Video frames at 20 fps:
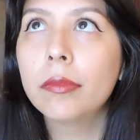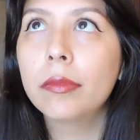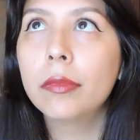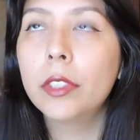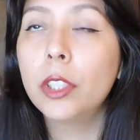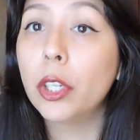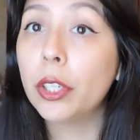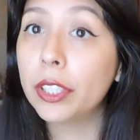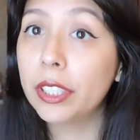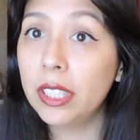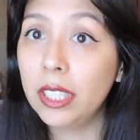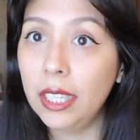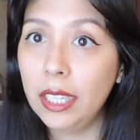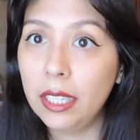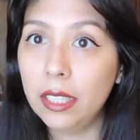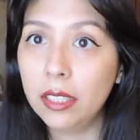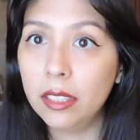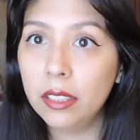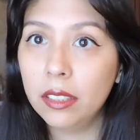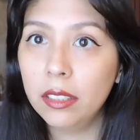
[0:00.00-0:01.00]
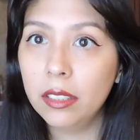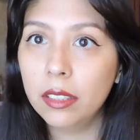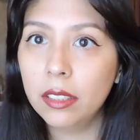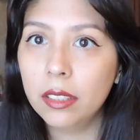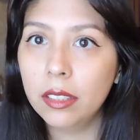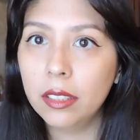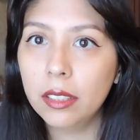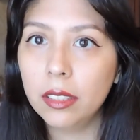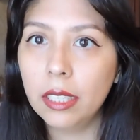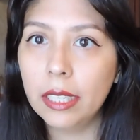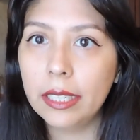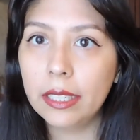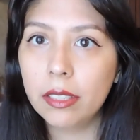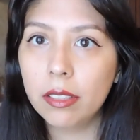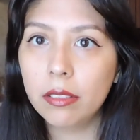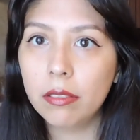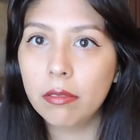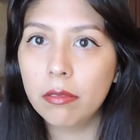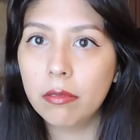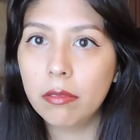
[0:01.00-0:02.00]
13 like
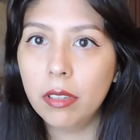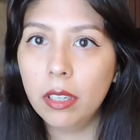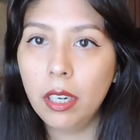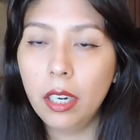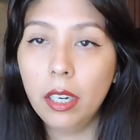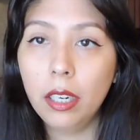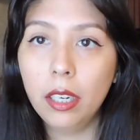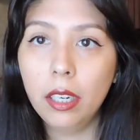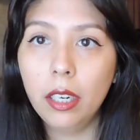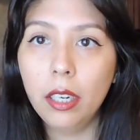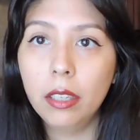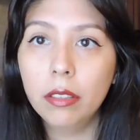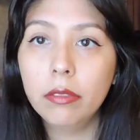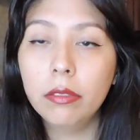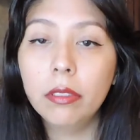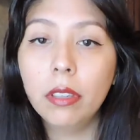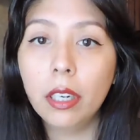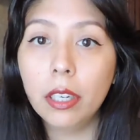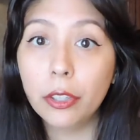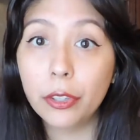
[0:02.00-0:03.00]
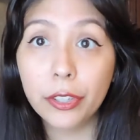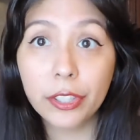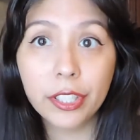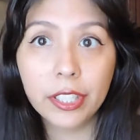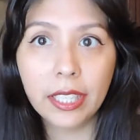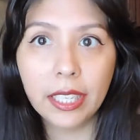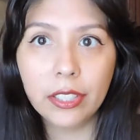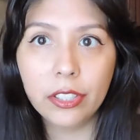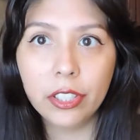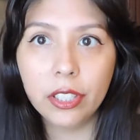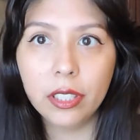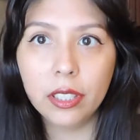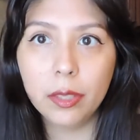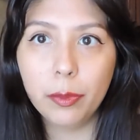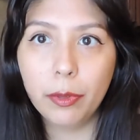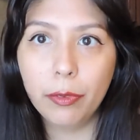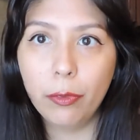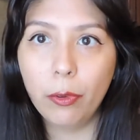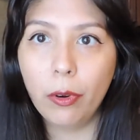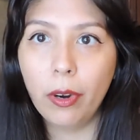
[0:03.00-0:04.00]
other sketches
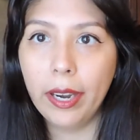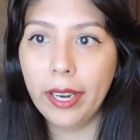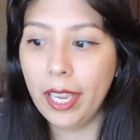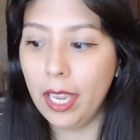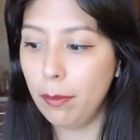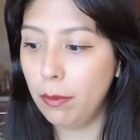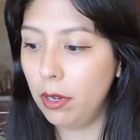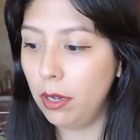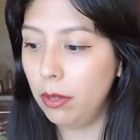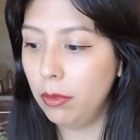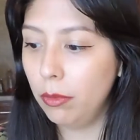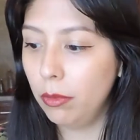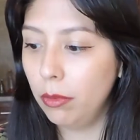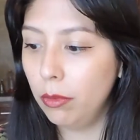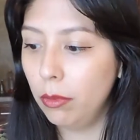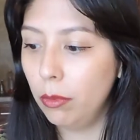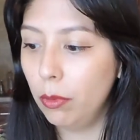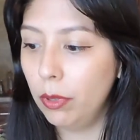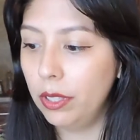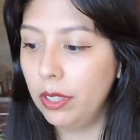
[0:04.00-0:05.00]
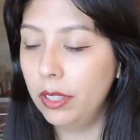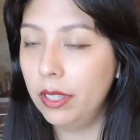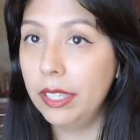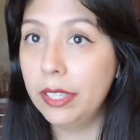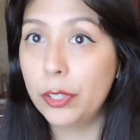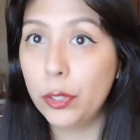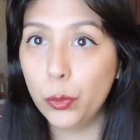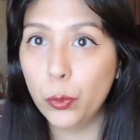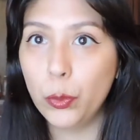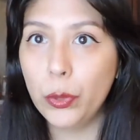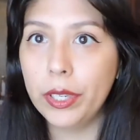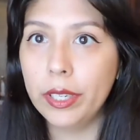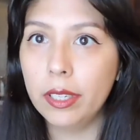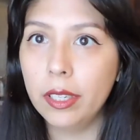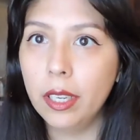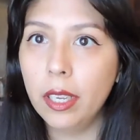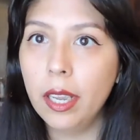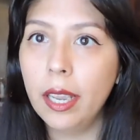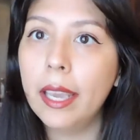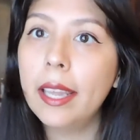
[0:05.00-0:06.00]
before I came up with this one.
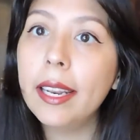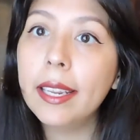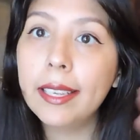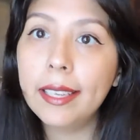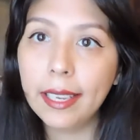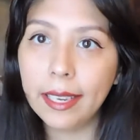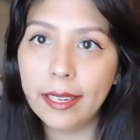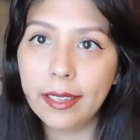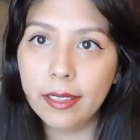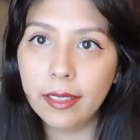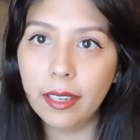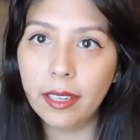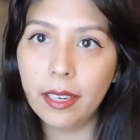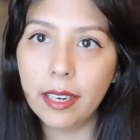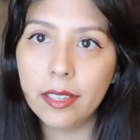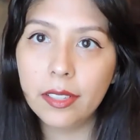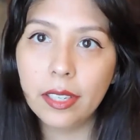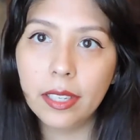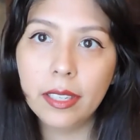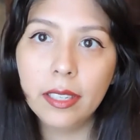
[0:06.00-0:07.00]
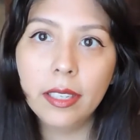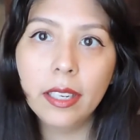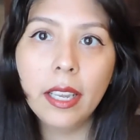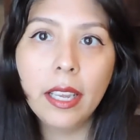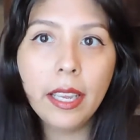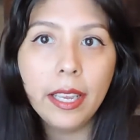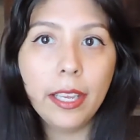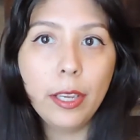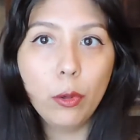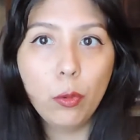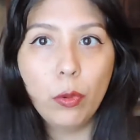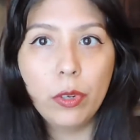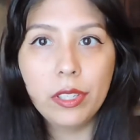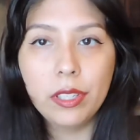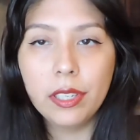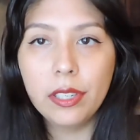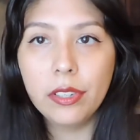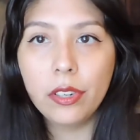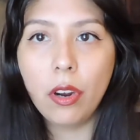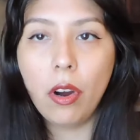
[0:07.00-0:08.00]
And again, like I said, it
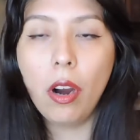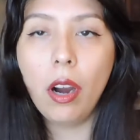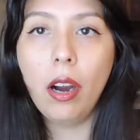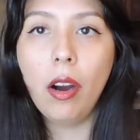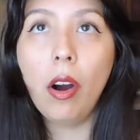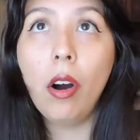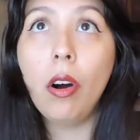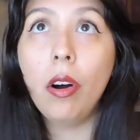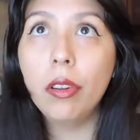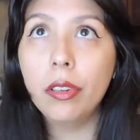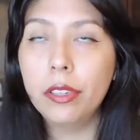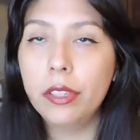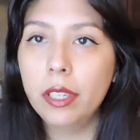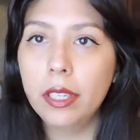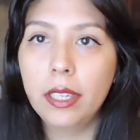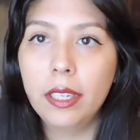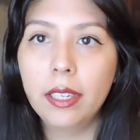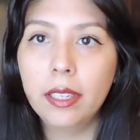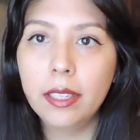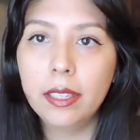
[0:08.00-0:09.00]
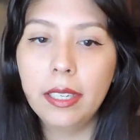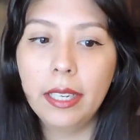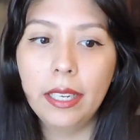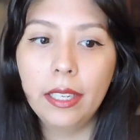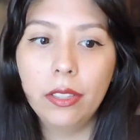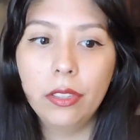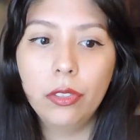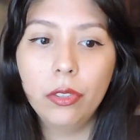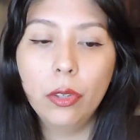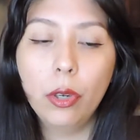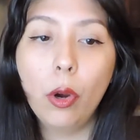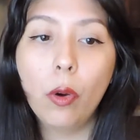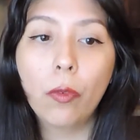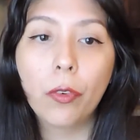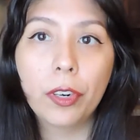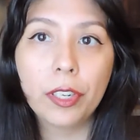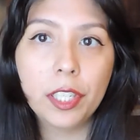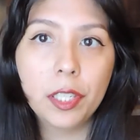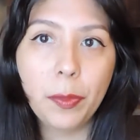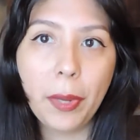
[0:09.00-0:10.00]
wasn't all done in a day. It's
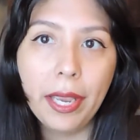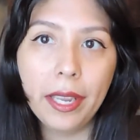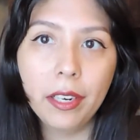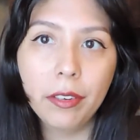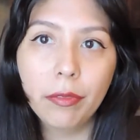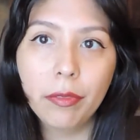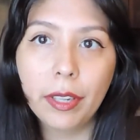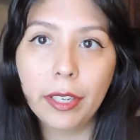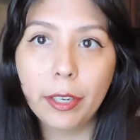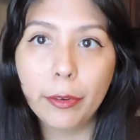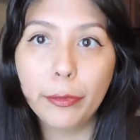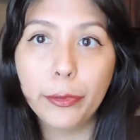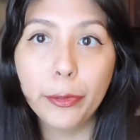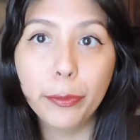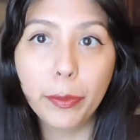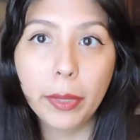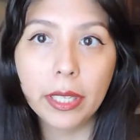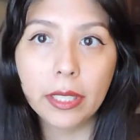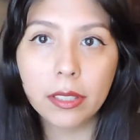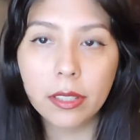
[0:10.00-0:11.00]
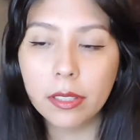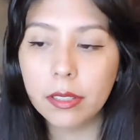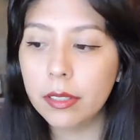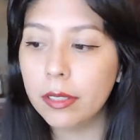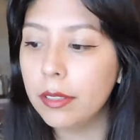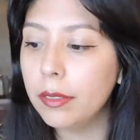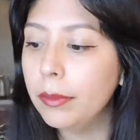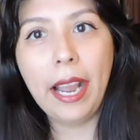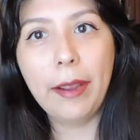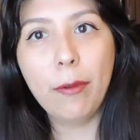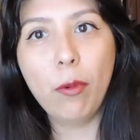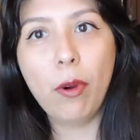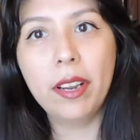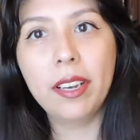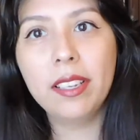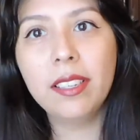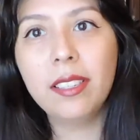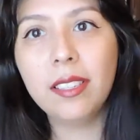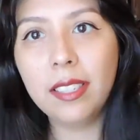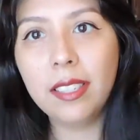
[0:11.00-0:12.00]
over a span of like a few months. I want
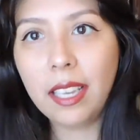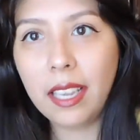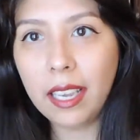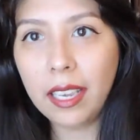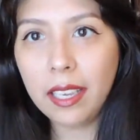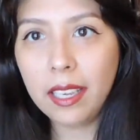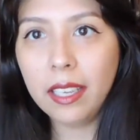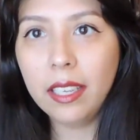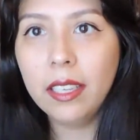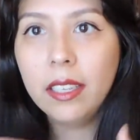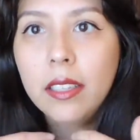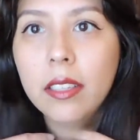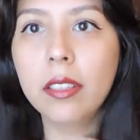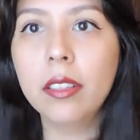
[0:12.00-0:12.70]
to say,